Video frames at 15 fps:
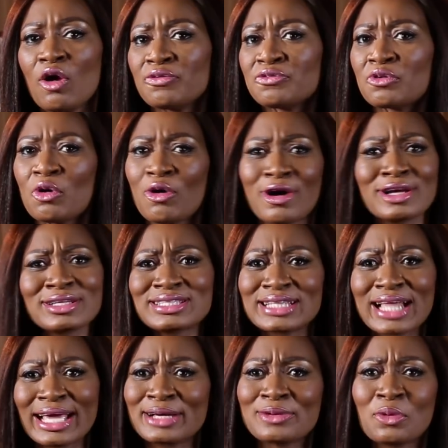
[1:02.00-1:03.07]
of course,
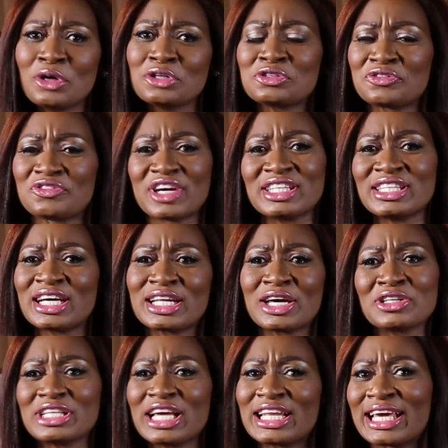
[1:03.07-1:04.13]
like once you find that
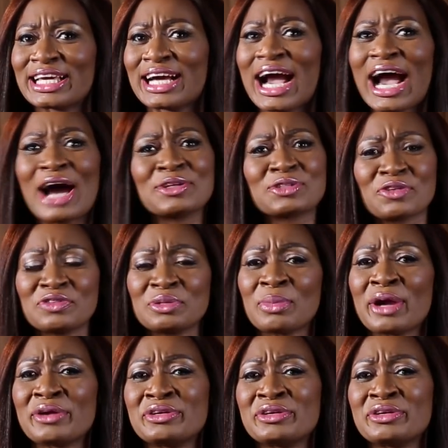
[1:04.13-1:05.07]
out, you're like out of the